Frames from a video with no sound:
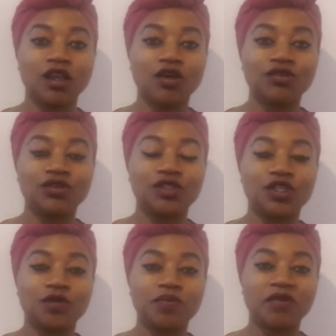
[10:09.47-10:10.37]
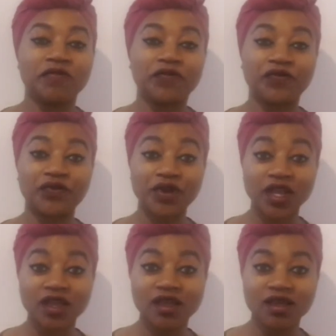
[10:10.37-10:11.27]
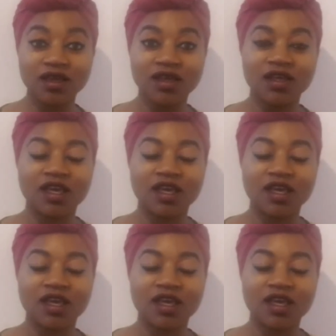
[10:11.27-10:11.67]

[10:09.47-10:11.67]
know, to be free